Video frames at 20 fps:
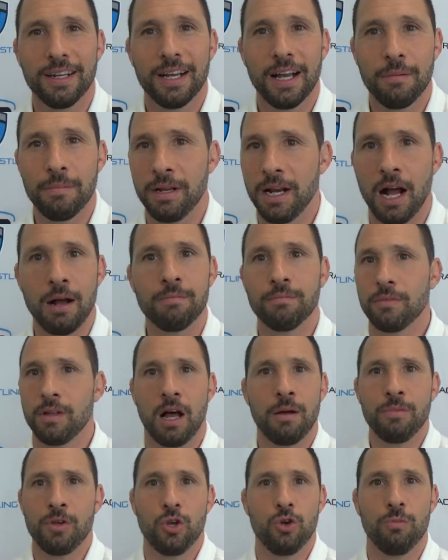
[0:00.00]
I mean,
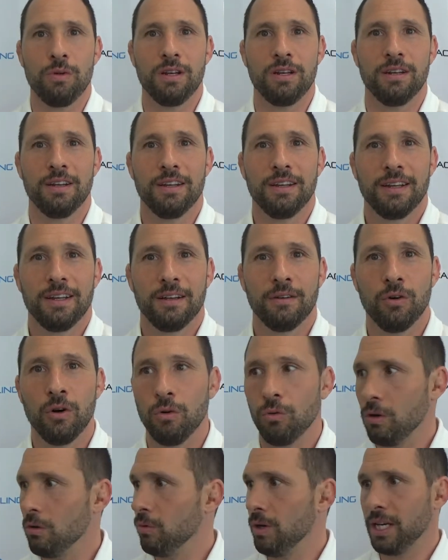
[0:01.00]
I'm human.
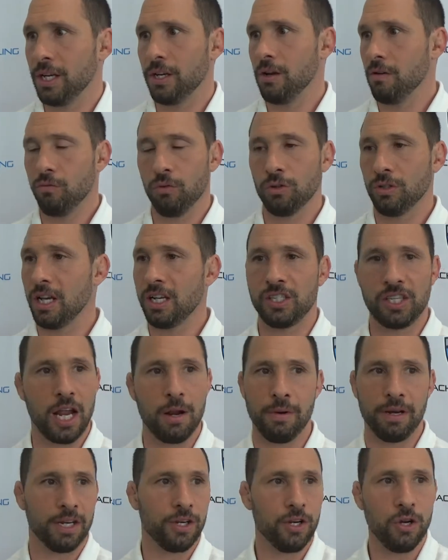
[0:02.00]
Well, they say
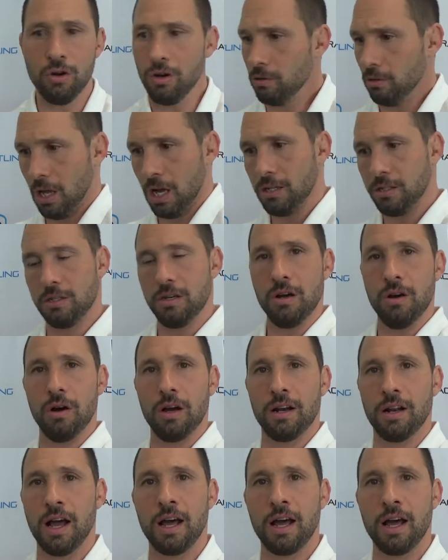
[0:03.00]
we can do it. Let's do it.